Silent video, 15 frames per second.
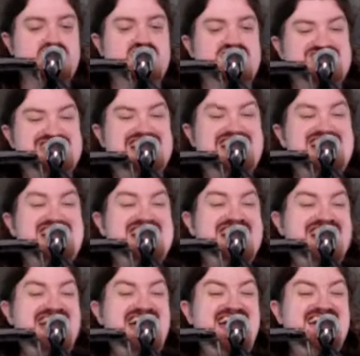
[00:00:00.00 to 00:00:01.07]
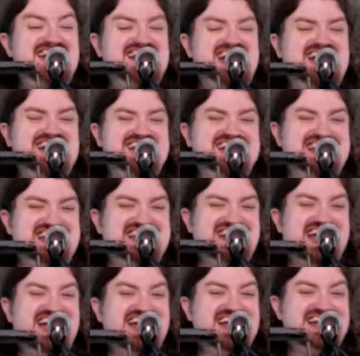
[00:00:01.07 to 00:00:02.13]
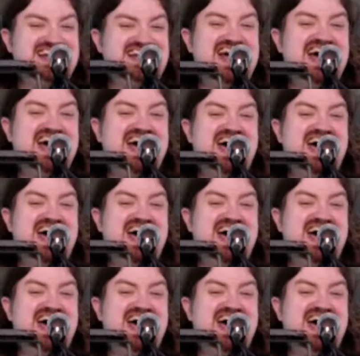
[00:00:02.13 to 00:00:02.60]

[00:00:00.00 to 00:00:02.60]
sha la la la la la la.